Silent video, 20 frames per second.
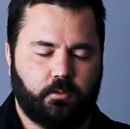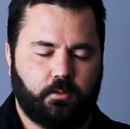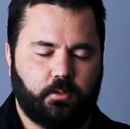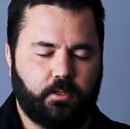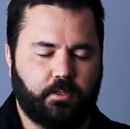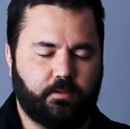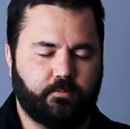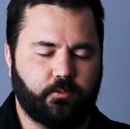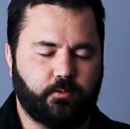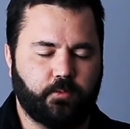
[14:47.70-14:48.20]

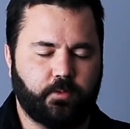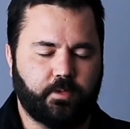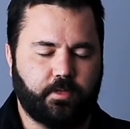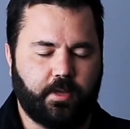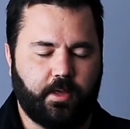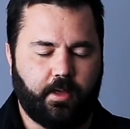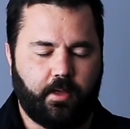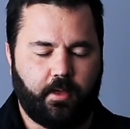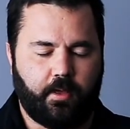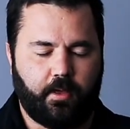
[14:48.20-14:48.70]
Even when
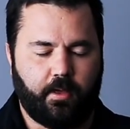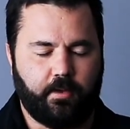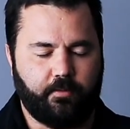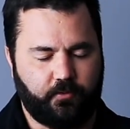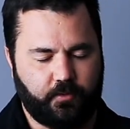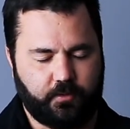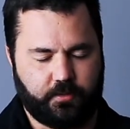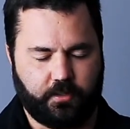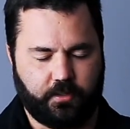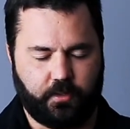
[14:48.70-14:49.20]

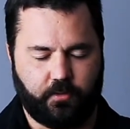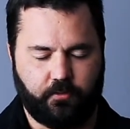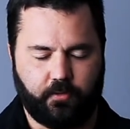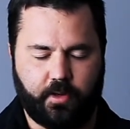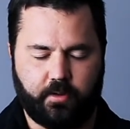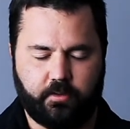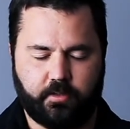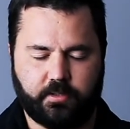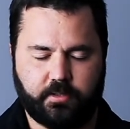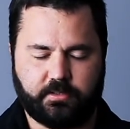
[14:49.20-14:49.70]
everything
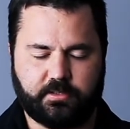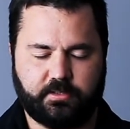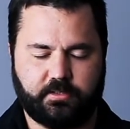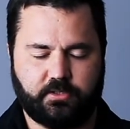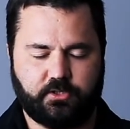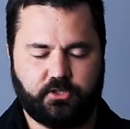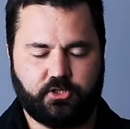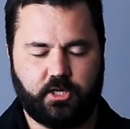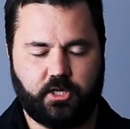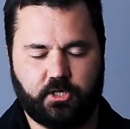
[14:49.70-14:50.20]
around us is
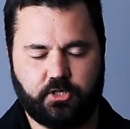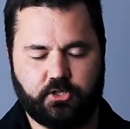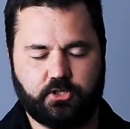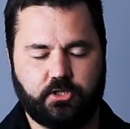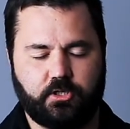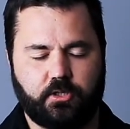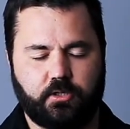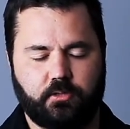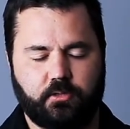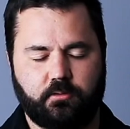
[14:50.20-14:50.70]

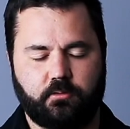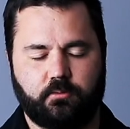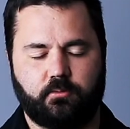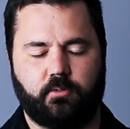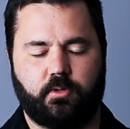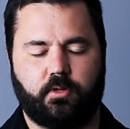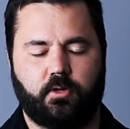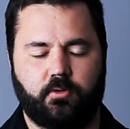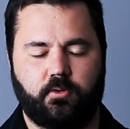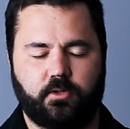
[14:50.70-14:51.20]
changing,
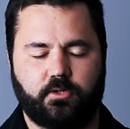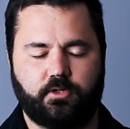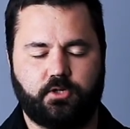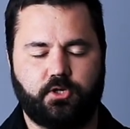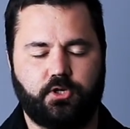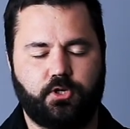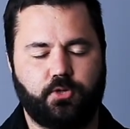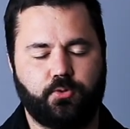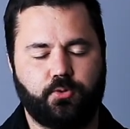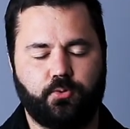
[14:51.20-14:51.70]
we know that
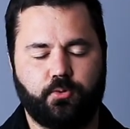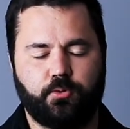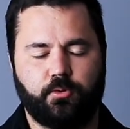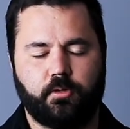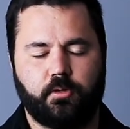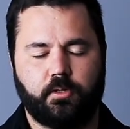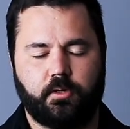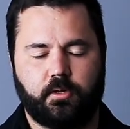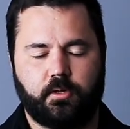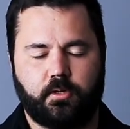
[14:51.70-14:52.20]
you
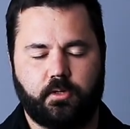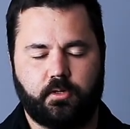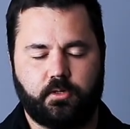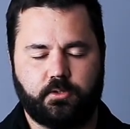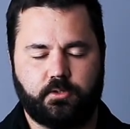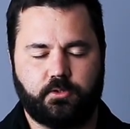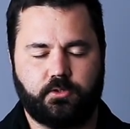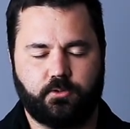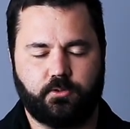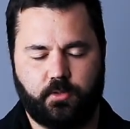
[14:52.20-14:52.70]

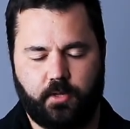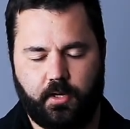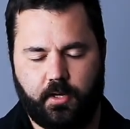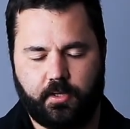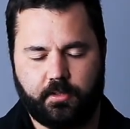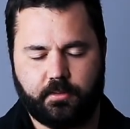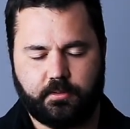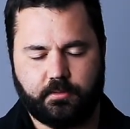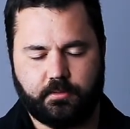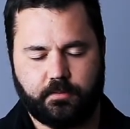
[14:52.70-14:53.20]
do
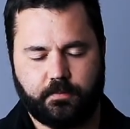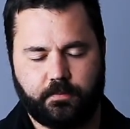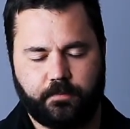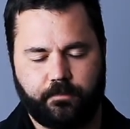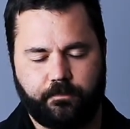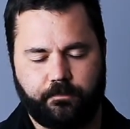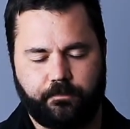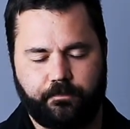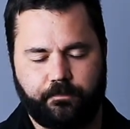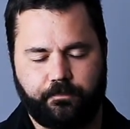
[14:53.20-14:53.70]
not.
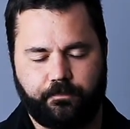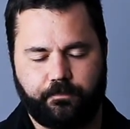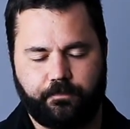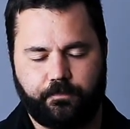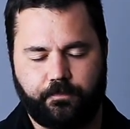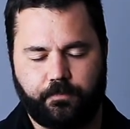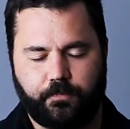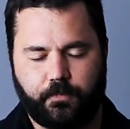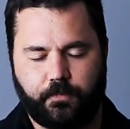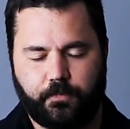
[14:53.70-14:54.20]

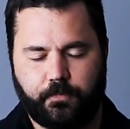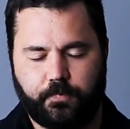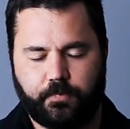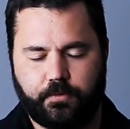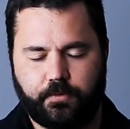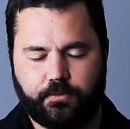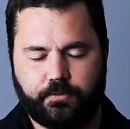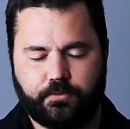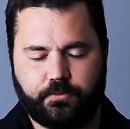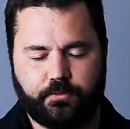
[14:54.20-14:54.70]

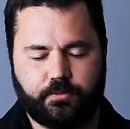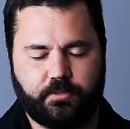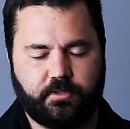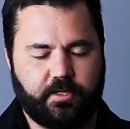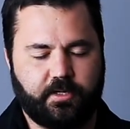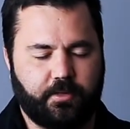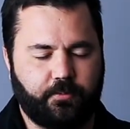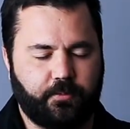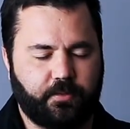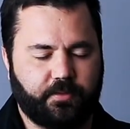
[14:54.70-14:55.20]
So
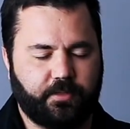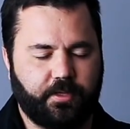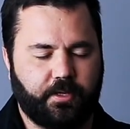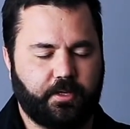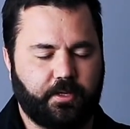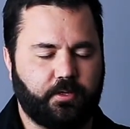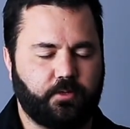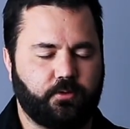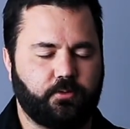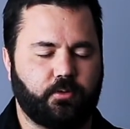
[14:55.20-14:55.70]
today we
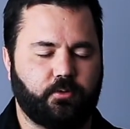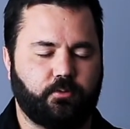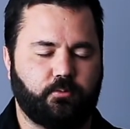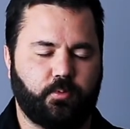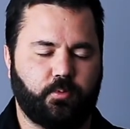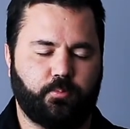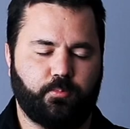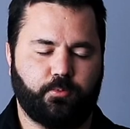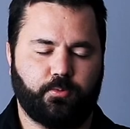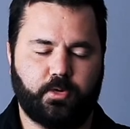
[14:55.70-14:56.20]
thank you and
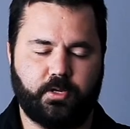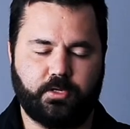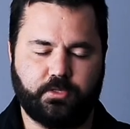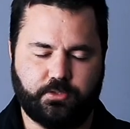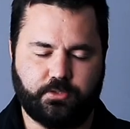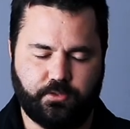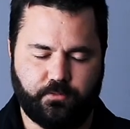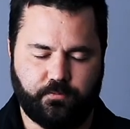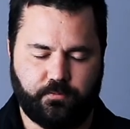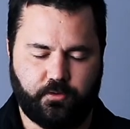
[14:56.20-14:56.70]
we praise
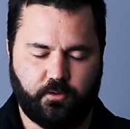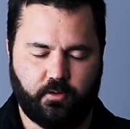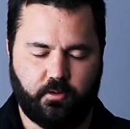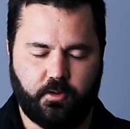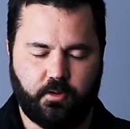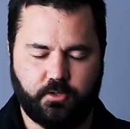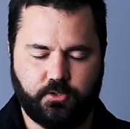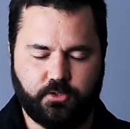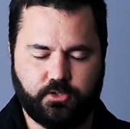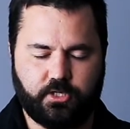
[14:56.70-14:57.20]
you for your
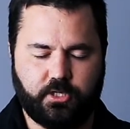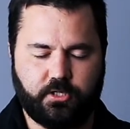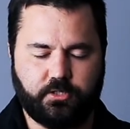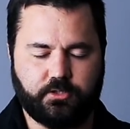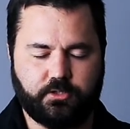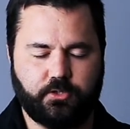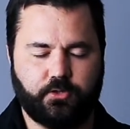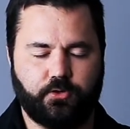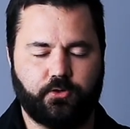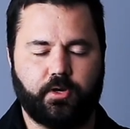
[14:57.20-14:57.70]

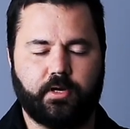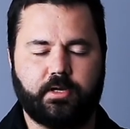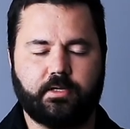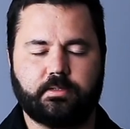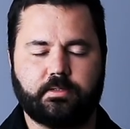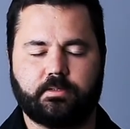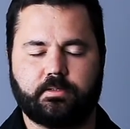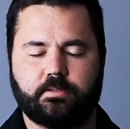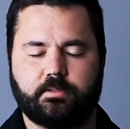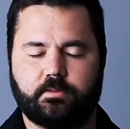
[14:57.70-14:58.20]
unchanging
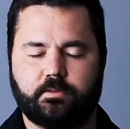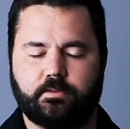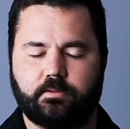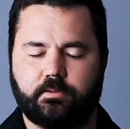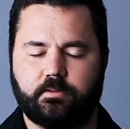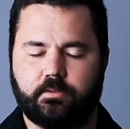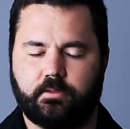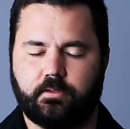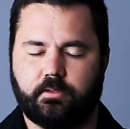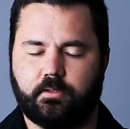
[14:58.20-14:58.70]
grace,
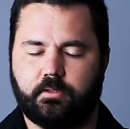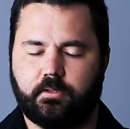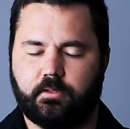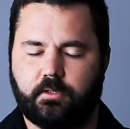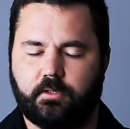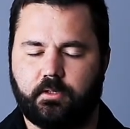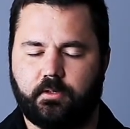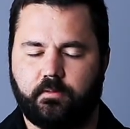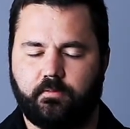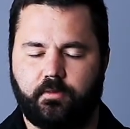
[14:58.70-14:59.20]

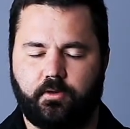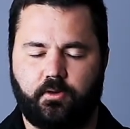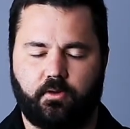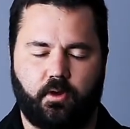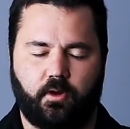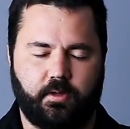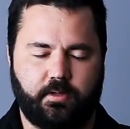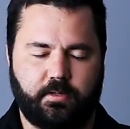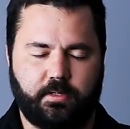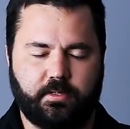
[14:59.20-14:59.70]
for your
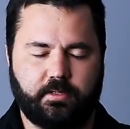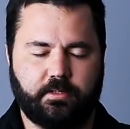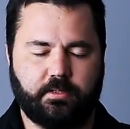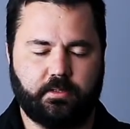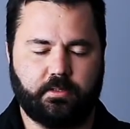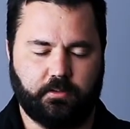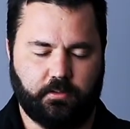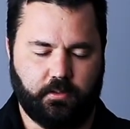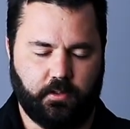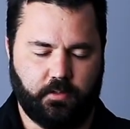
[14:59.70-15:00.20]

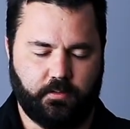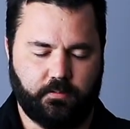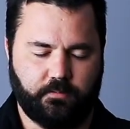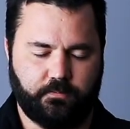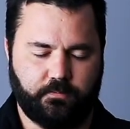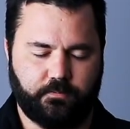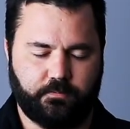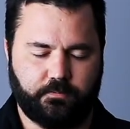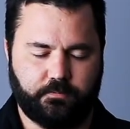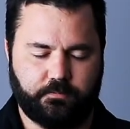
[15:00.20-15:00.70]
unending
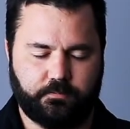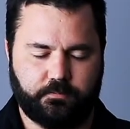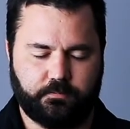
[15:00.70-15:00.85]
love,